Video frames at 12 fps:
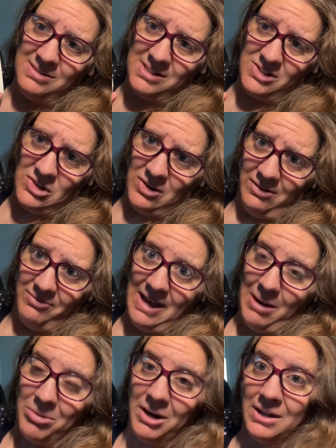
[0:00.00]
this dark
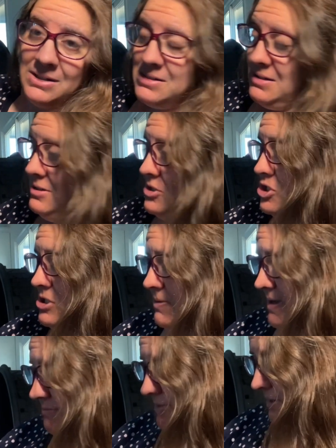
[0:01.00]
fabric. It's going to show every